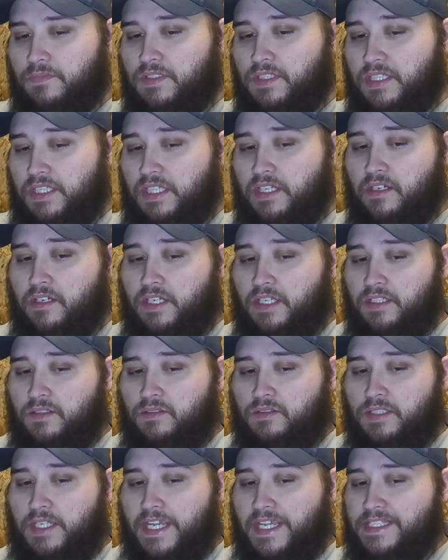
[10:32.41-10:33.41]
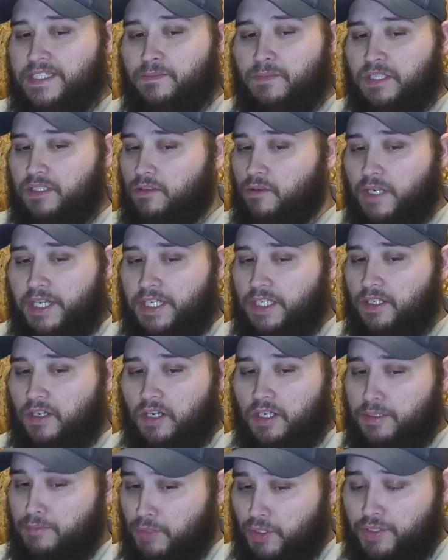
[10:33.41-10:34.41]
year end hasn't been great
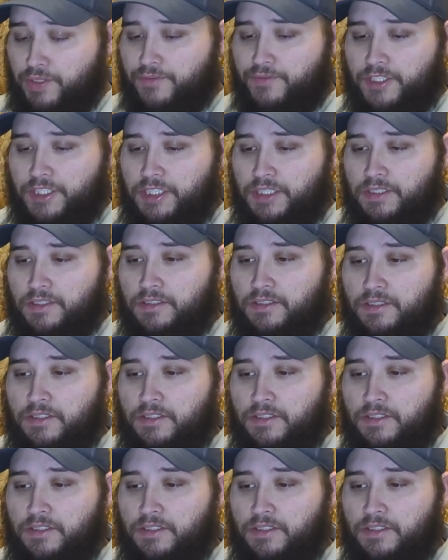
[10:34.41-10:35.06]
automotively.